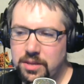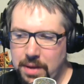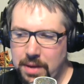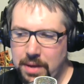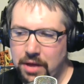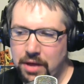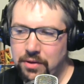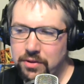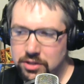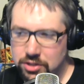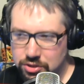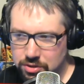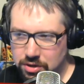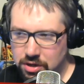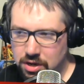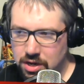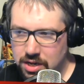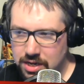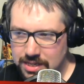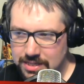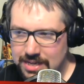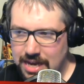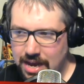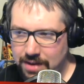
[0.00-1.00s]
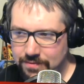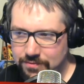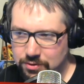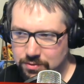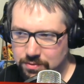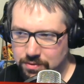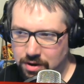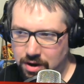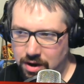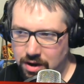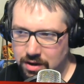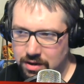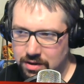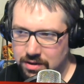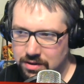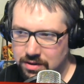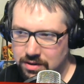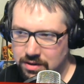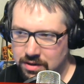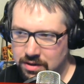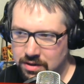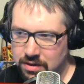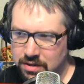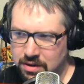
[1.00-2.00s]
to the Bellatron, go, it's after Raw.
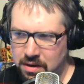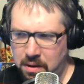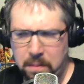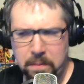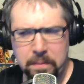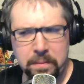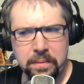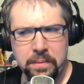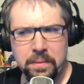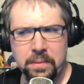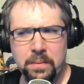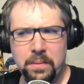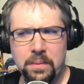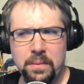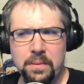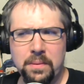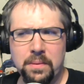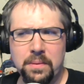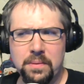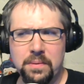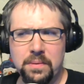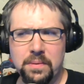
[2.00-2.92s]
Yeah, yeah, because